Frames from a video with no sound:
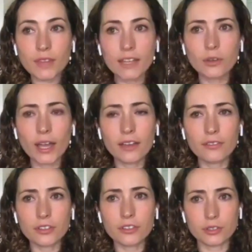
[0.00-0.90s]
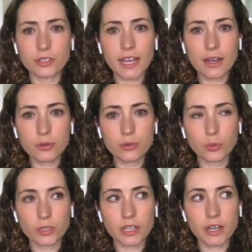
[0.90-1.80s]
and so I have a student now who's
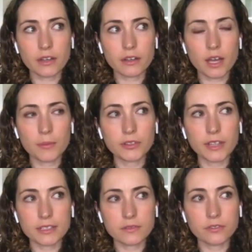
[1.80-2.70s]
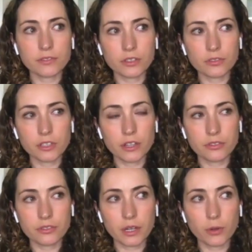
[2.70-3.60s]
working on um, selective inference for
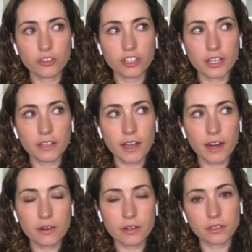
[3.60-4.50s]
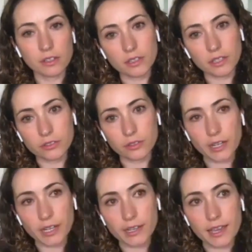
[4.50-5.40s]
clustering, where she does hierarchical
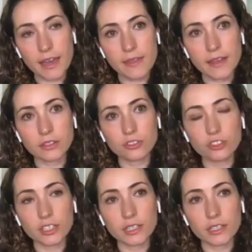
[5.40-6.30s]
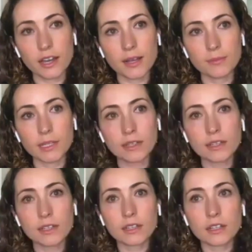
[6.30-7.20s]
clustering, and then she um,
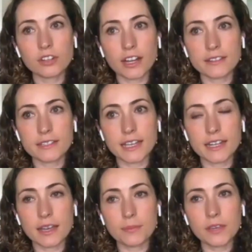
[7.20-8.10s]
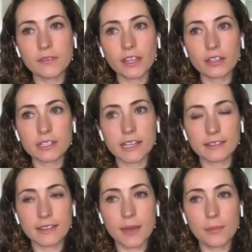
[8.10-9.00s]
tries to get a p-value to
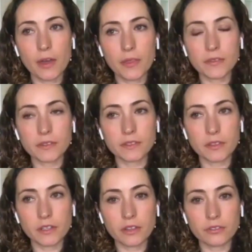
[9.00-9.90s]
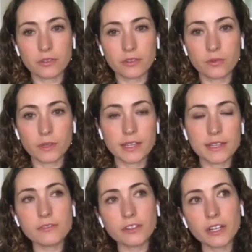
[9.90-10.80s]
test the hypothesis that the clusters are really
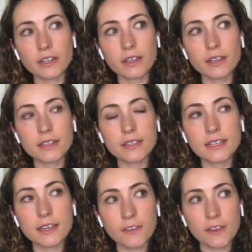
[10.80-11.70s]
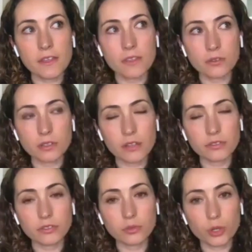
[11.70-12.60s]
different, given that those
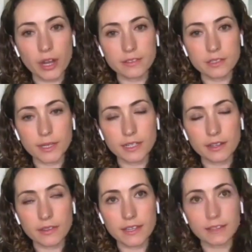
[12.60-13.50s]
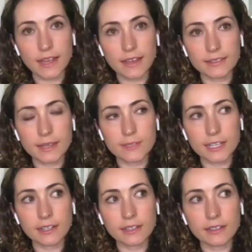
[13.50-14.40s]
clusters were estimated on the exact same
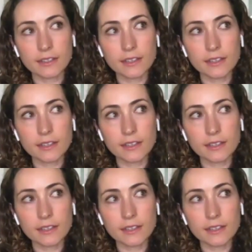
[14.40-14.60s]
data.